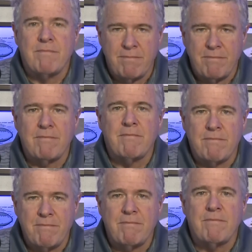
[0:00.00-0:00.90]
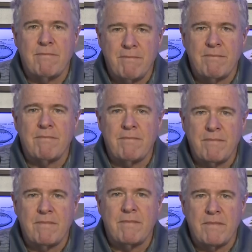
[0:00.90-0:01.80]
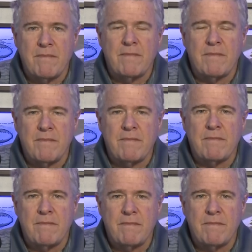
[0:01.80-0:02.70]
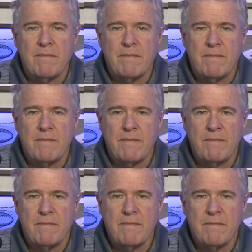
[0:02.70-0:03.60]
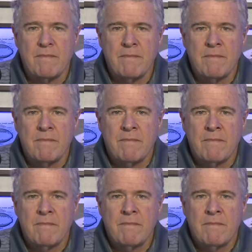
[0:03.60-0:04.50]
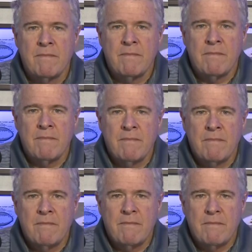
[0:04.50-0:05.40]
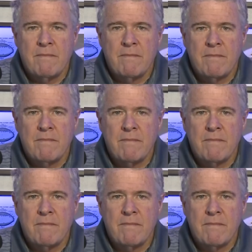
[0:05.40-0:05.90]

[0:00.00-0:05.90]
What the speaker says: No words are spoken by the person on screen.